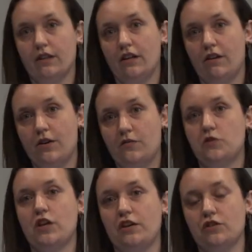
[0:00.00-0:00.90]
Really, all you have to
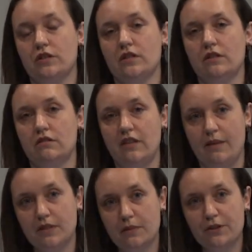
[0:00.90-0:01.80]
change is the
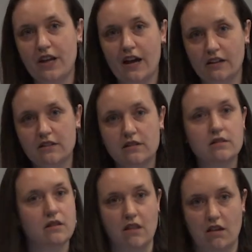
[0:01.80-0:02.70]
names of the
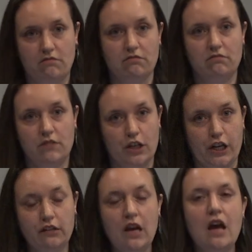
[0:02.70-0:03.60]
protagonists, and then you're
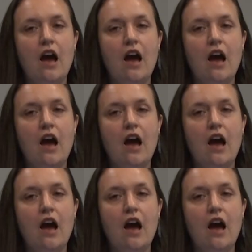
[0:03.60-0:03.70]
good.